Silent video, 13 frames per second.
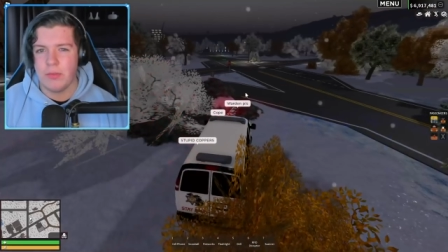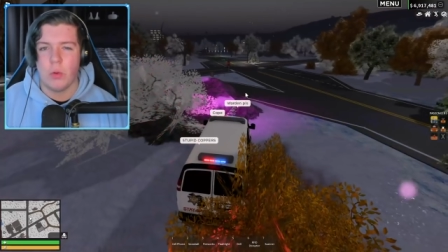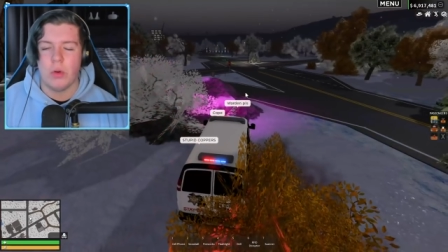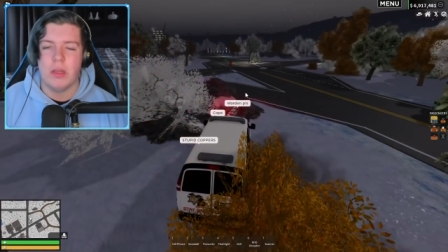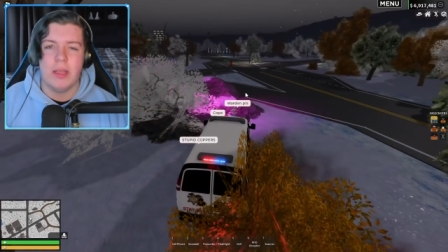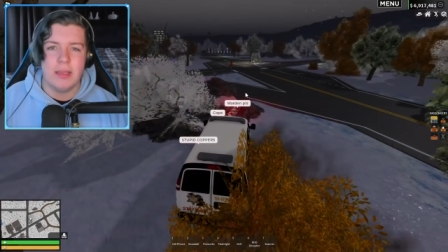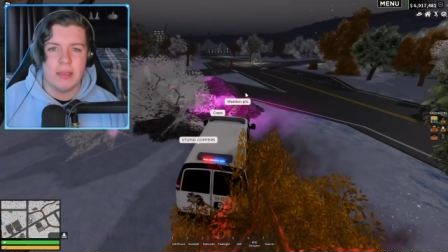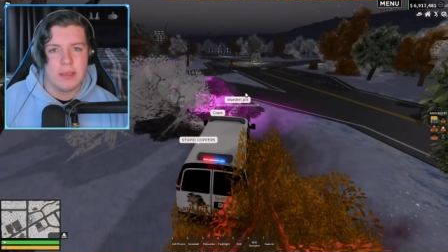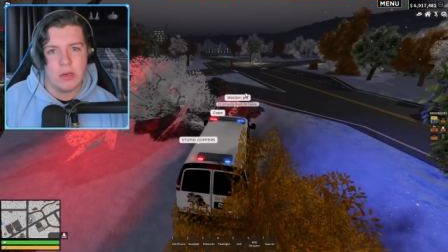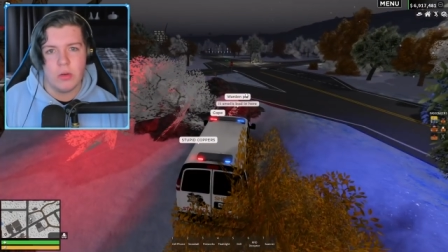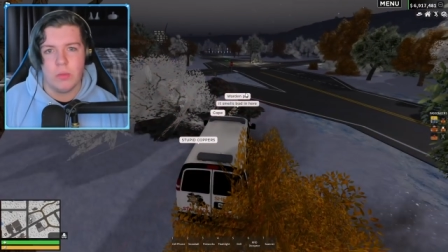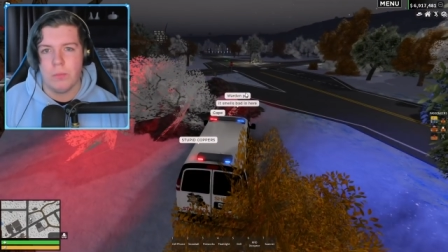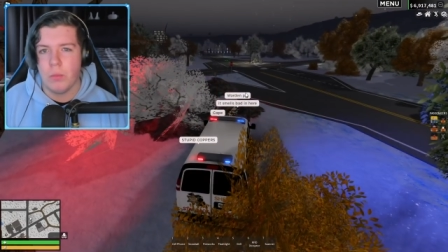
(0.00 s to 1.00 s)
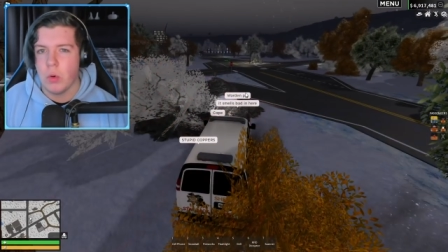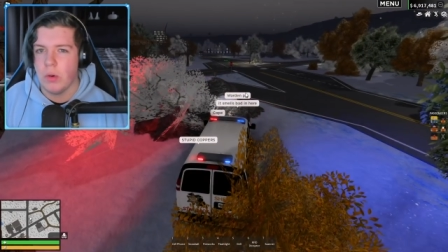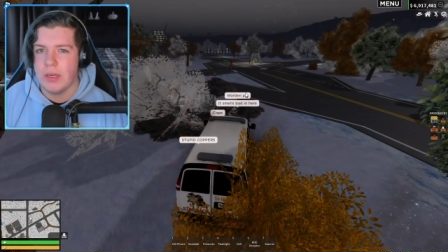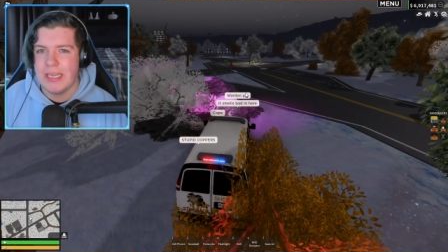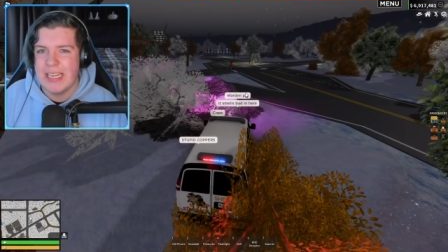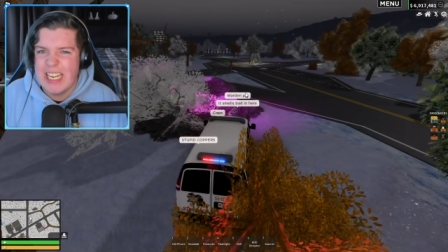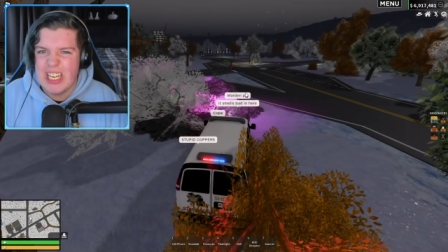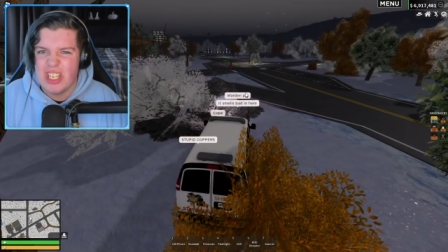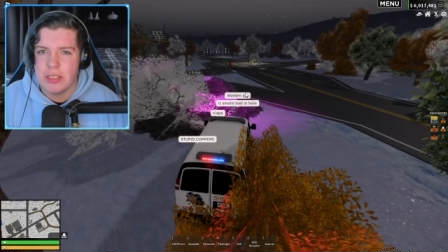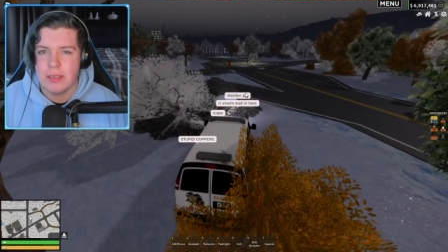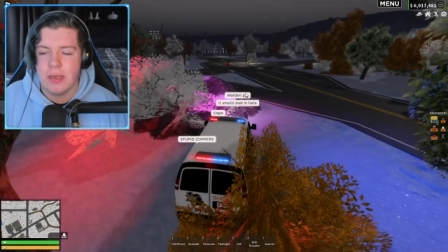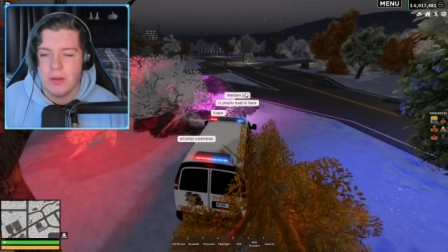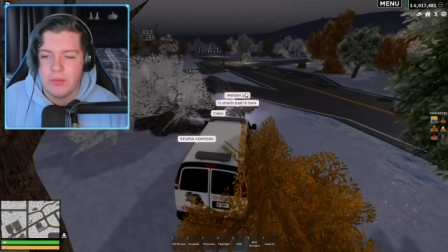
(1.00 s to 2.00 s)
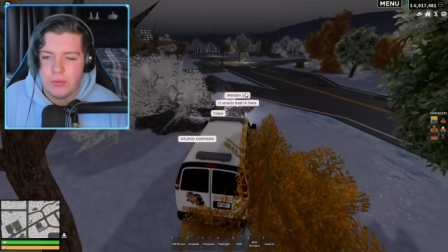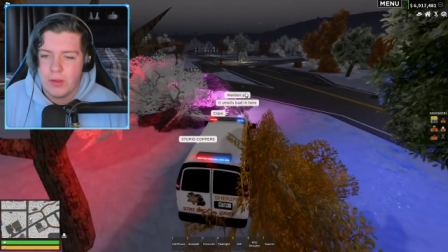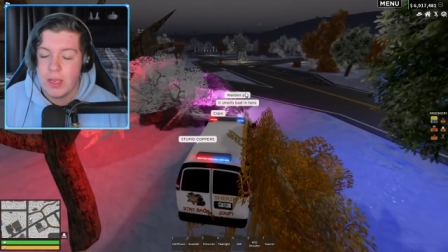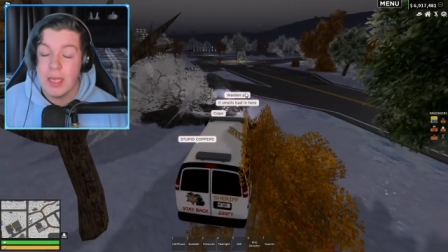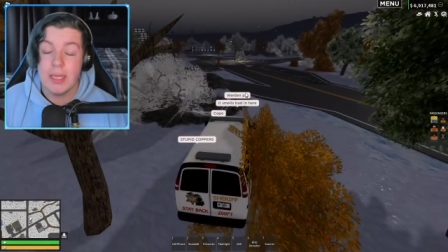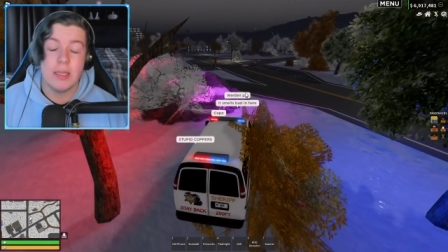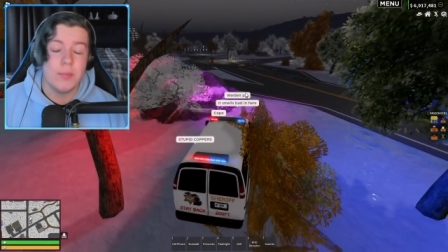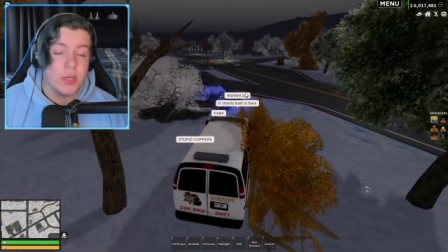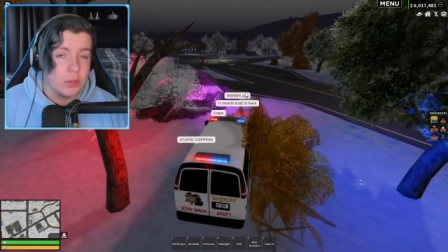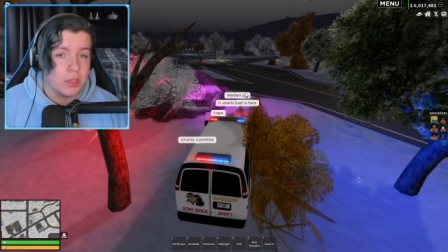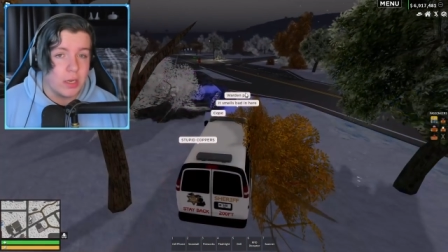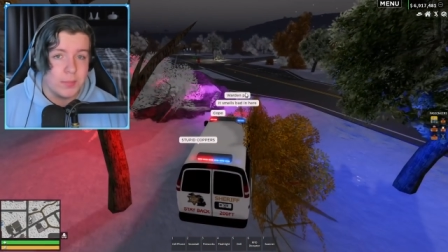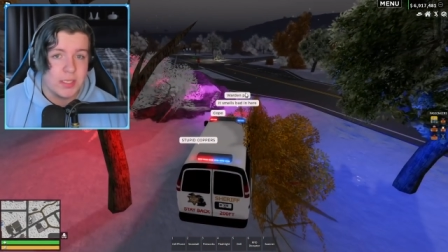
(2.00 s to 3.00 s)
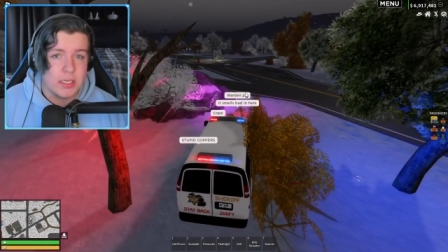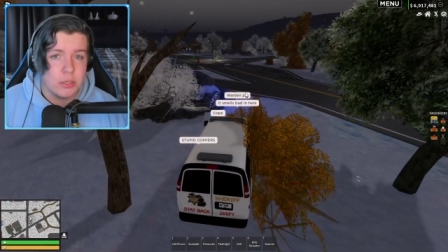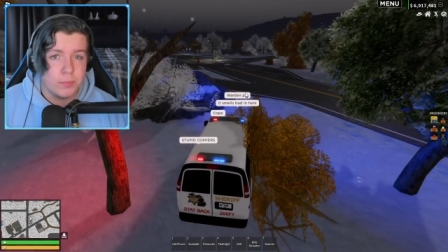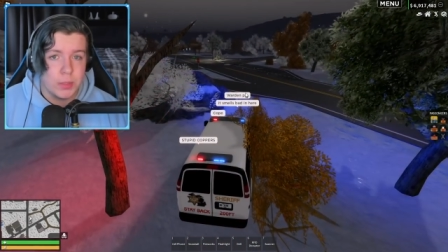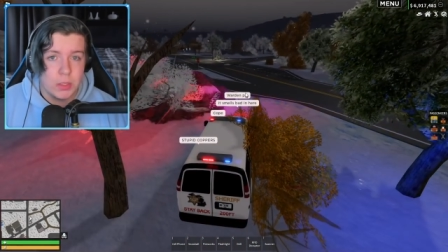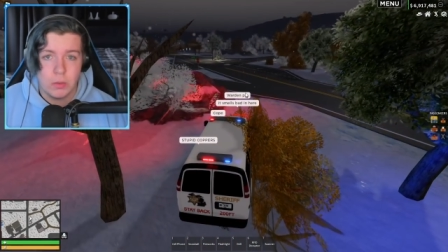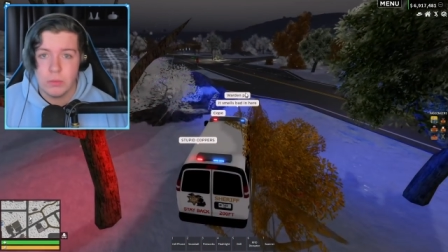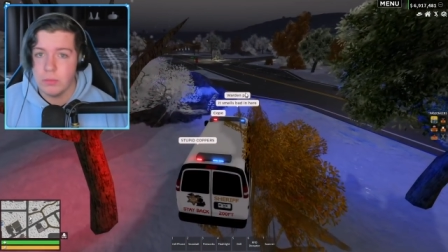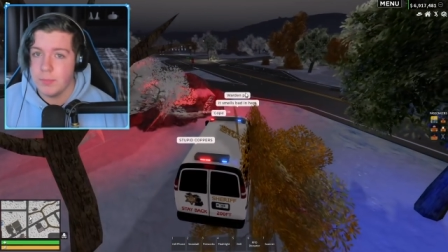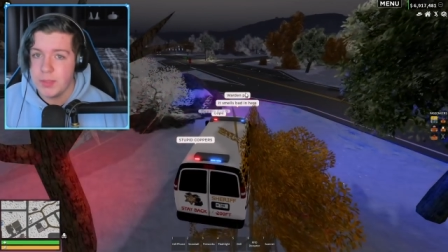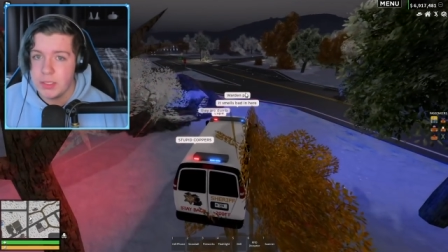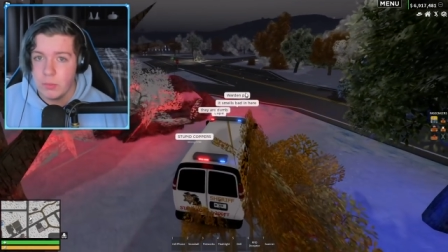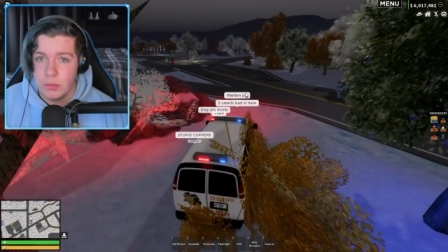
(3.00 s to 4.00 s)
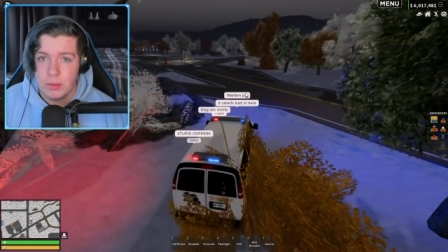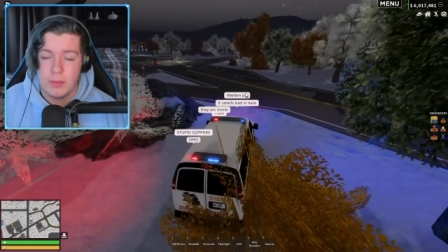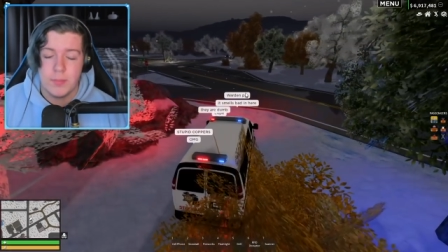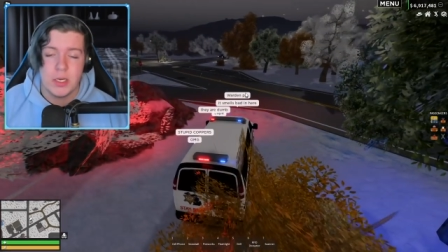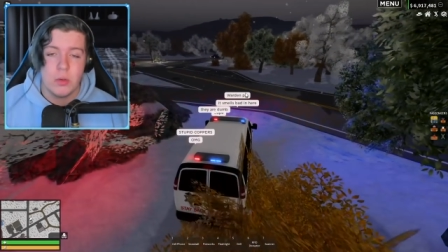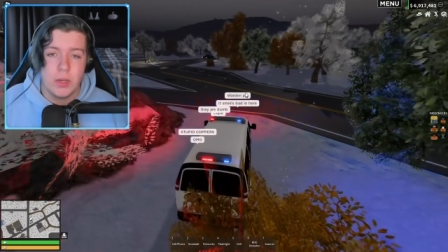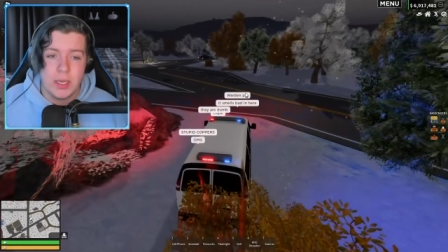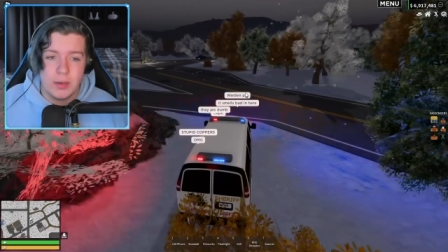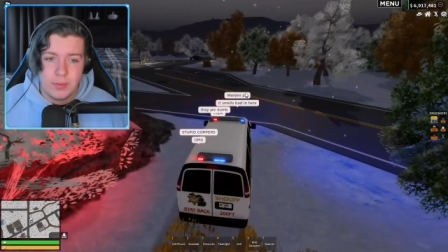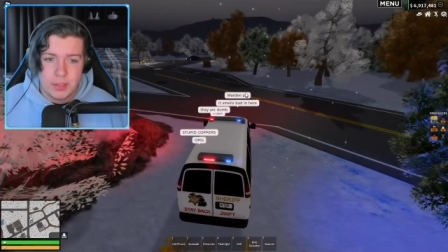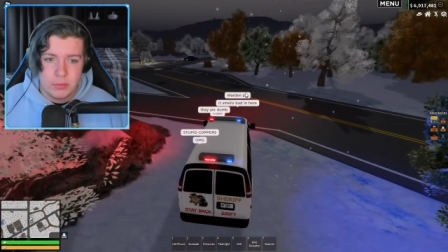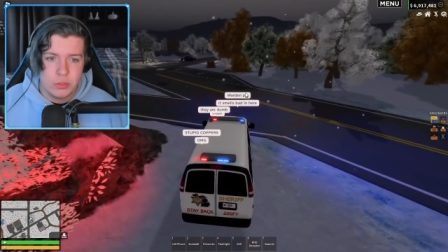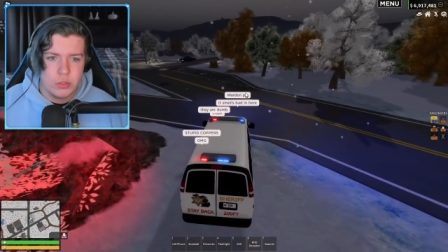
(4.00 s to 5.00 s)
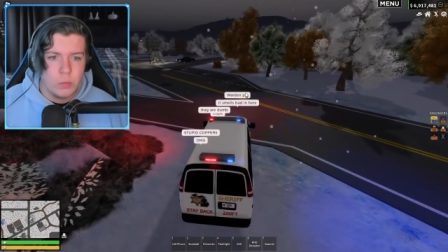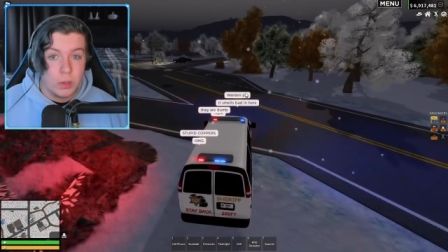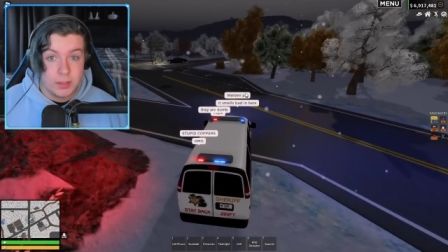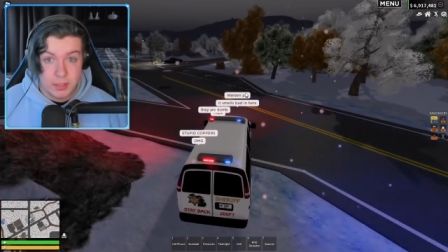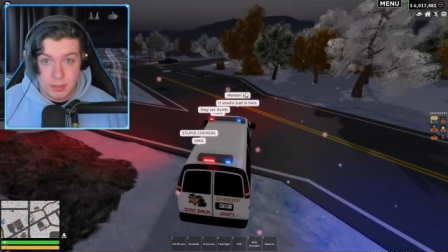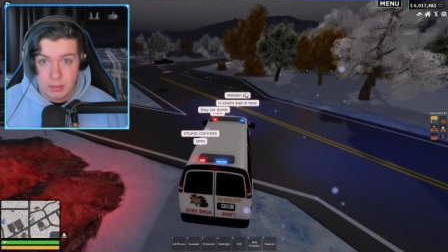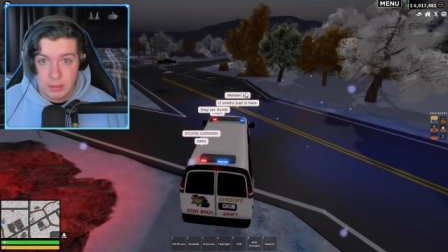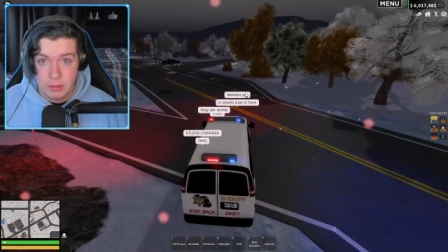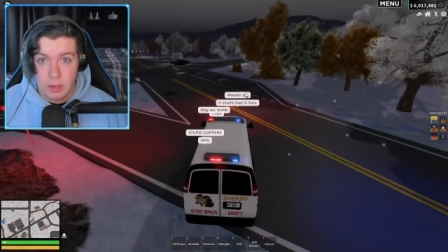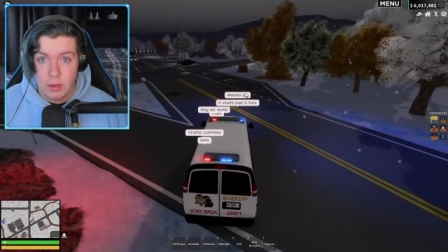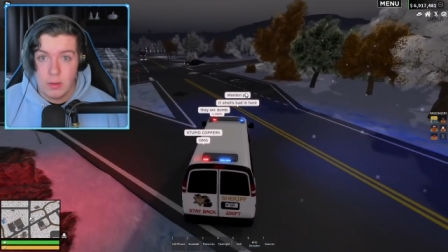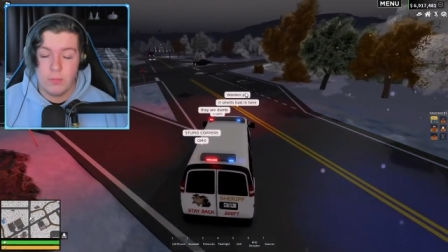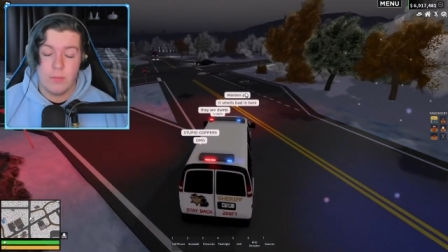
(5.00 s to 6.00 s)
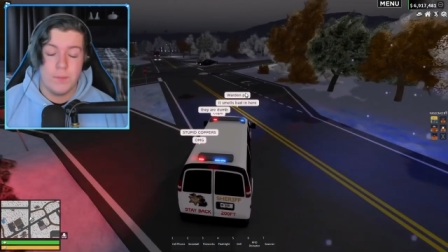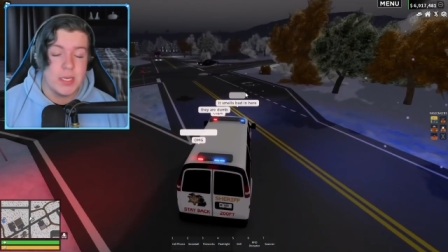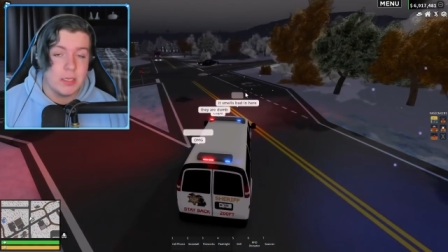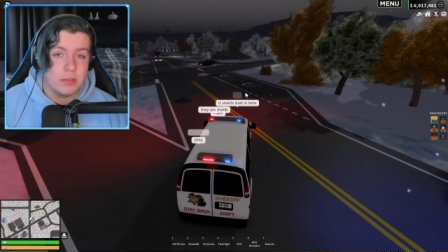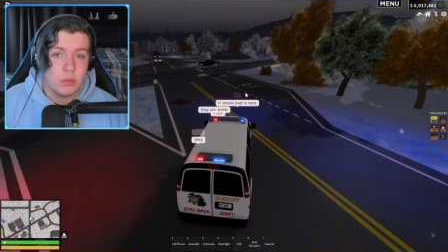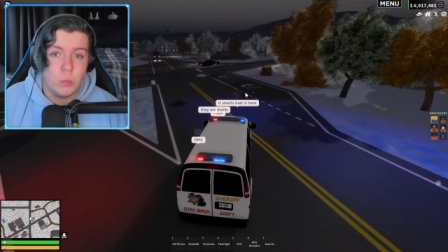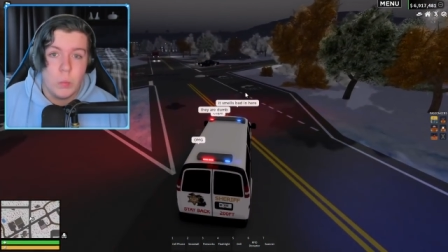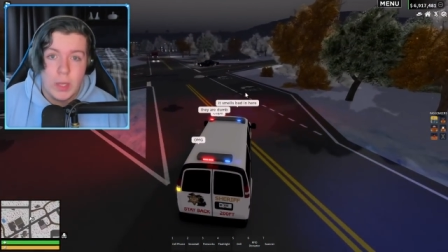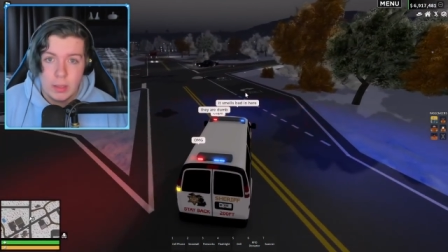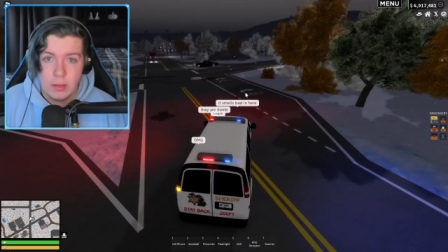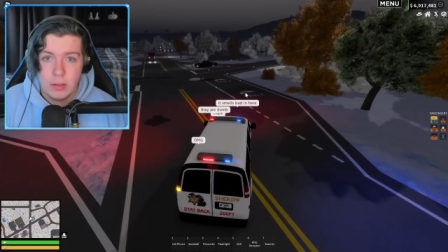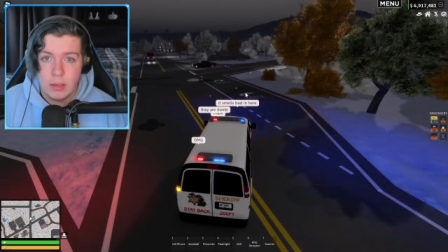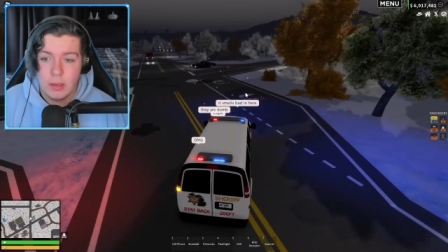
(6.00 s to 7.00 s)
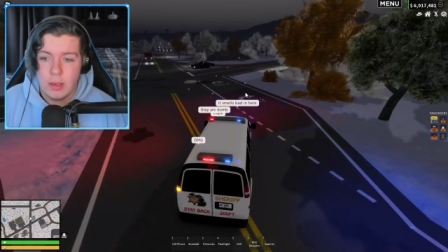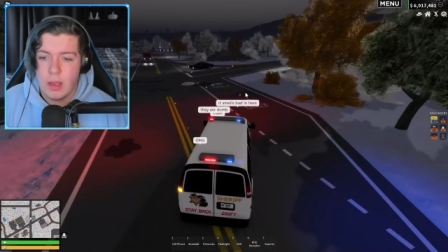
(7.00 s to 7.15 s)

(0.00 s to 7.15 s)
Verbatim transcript: or like, you know, more niche stuff, let me know in the comment section below. Let me see what, now let me know what kind of videos you want to see from me as well.